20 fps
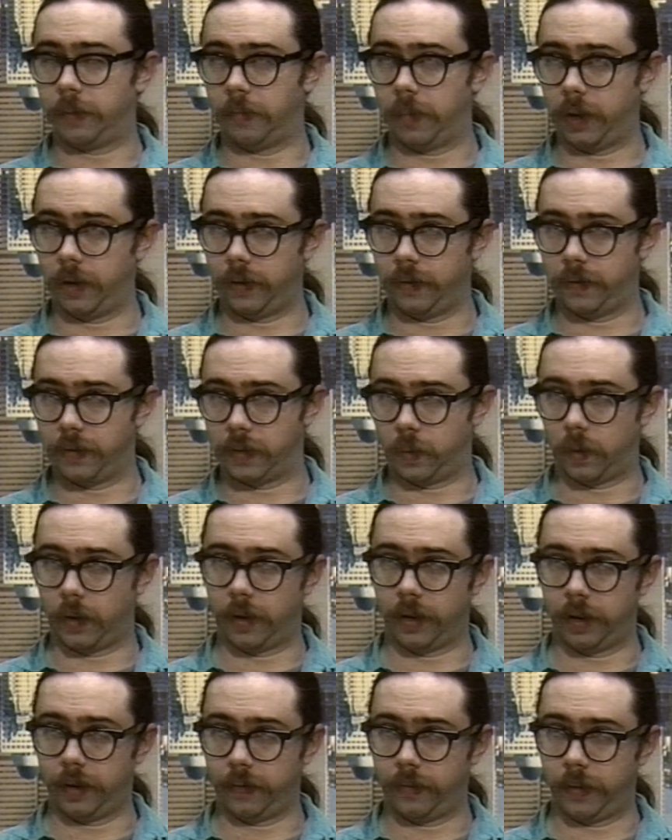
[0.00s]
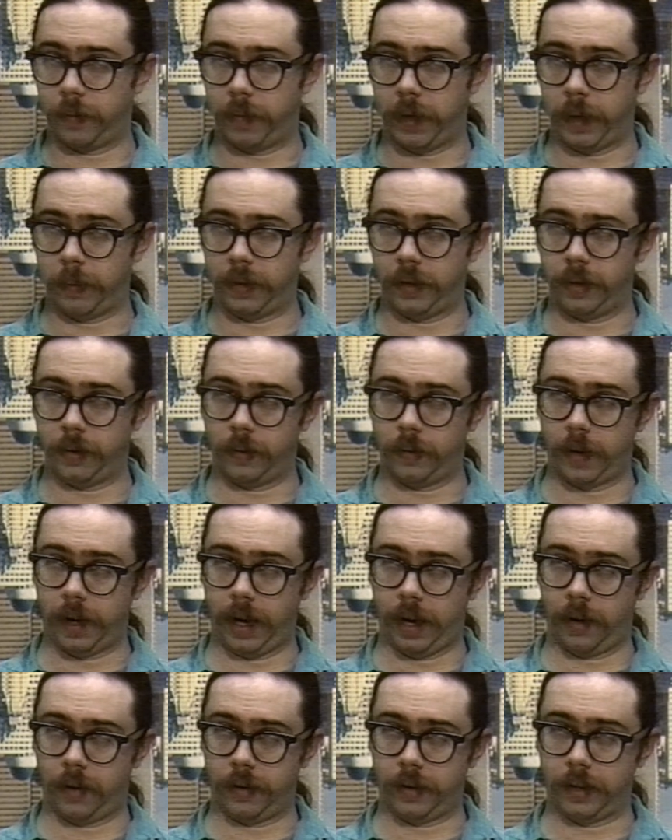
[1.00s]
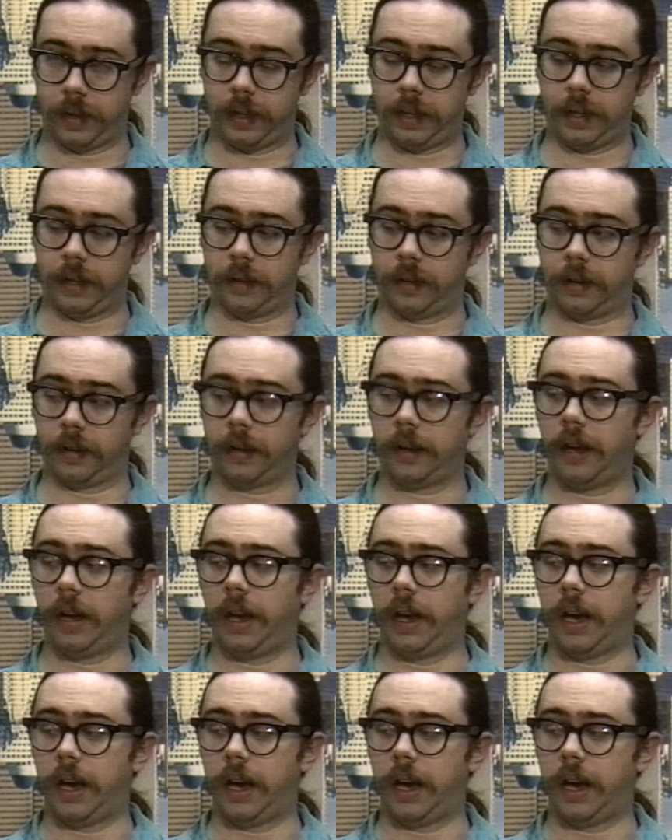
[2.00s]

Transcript: the motives were of the people who aired it here.